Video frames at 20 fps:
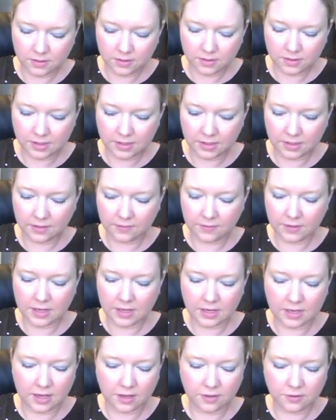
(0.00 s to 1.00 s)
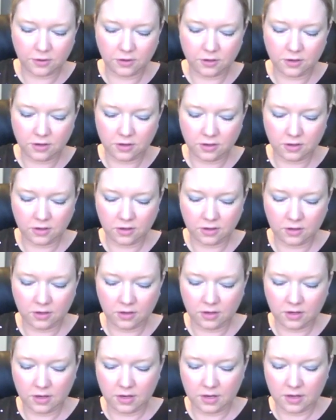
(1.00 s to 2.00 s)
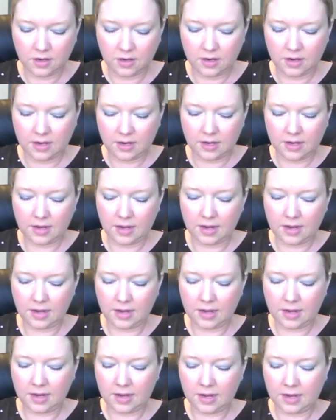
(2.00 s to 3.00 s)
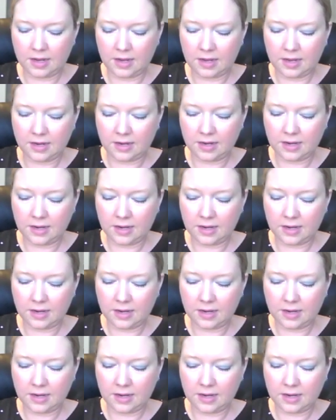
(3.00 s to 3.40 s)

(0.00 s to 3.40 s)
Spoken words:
significant other. And